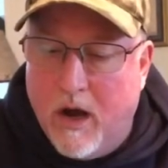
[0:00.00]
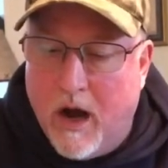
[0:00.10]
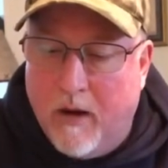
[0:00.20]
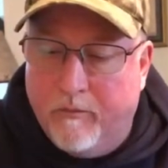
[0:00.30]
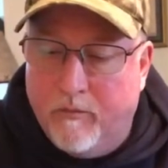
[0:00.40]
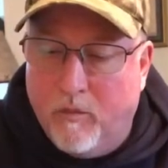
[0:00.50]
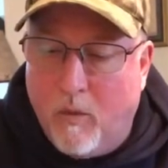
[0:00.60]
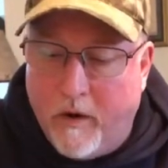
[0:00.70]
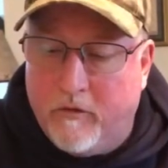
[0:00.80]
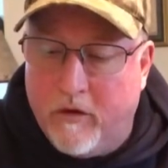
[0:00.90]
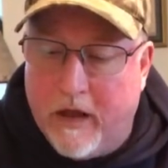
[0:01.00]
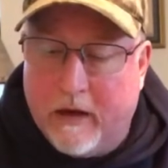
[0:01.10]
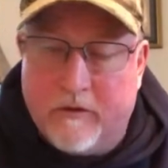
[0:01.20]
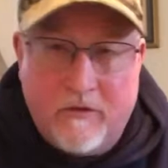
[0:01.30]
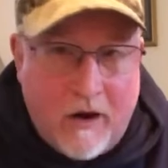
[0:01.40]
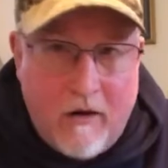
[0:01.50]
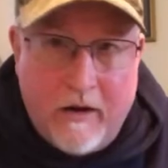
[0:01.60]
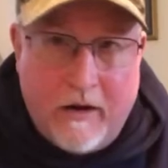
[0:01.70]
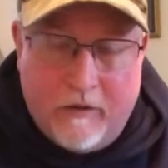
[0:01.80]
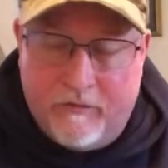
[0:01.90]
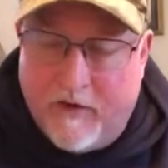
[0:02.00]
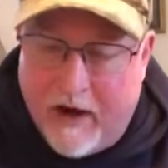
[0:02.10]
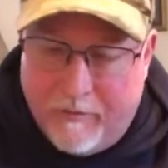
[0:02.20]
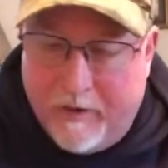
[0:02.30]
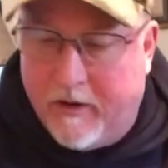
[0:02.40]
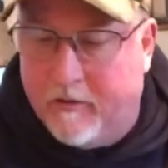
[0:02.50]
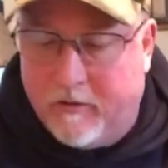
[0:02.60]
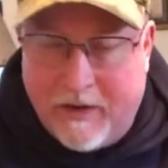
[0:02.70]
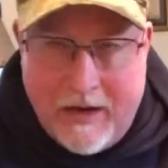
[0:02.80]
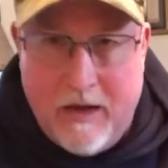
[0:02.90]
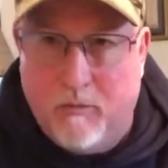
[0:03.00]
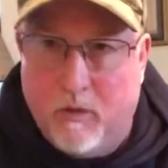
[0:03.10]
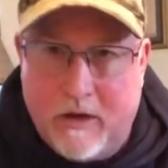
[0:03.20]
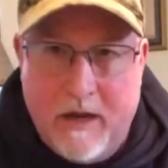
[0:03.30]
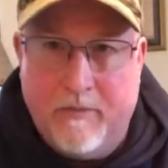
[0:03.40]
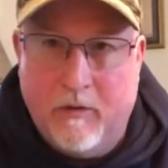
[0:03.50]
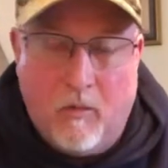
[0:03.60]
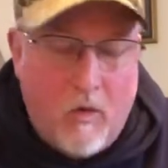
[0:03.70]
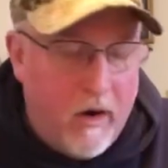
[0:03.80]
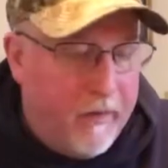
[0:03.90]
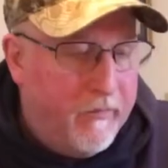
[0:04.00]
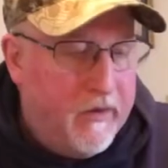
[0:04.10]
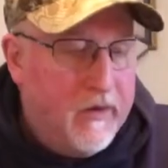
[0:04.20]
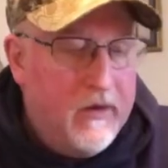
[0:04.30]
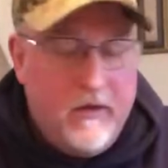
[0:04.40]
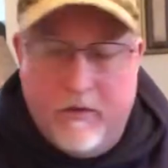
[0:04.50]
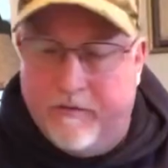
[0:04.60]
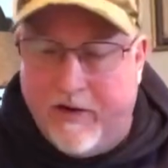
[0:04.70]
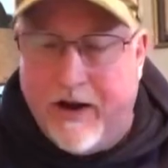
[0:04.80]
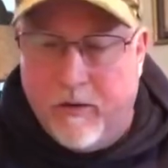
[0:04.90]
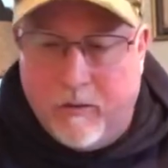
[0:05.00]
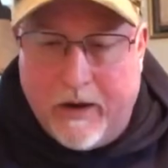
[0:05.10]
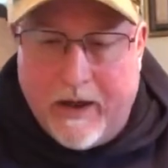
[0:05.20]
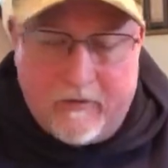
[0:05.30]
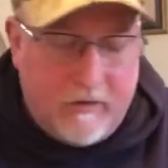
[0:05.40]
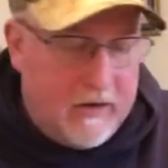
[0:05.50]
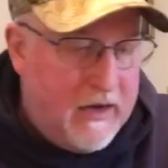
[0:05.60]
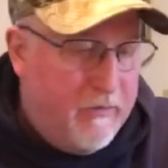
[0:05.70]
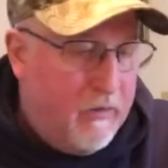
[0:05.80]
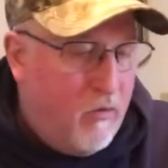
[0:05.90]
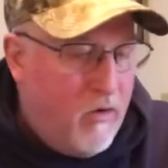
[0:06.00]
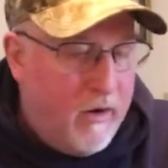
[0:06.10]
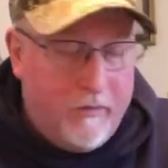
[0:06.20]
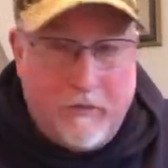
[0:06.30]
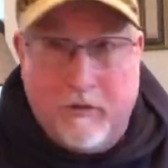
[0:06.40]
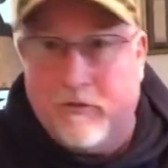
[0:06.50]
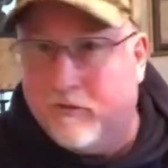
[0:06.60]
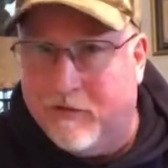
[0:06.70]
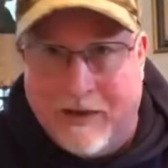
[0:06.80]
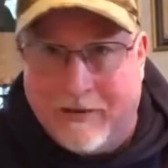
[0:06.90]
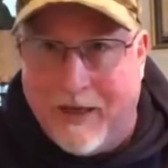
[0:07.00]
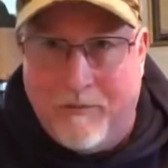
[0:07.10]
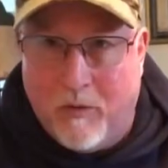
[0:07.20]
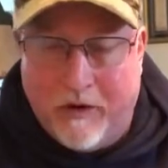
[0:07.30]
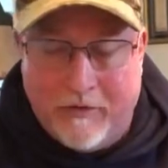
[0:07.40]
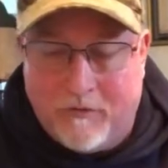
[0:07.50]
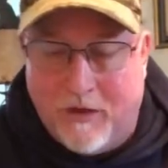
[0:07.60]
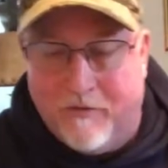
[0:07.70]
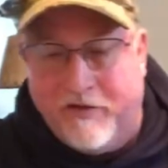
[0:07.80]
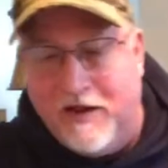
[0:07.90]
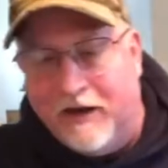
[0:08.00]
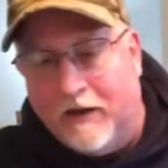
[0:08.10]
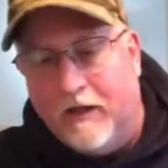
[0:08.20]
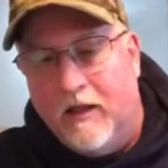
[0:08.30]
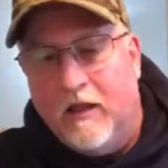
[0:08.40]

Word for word: um, once you get it started, it's fine because the heat will keep it warm the fire will actually keep it warm. So it's at that point it's self-heating.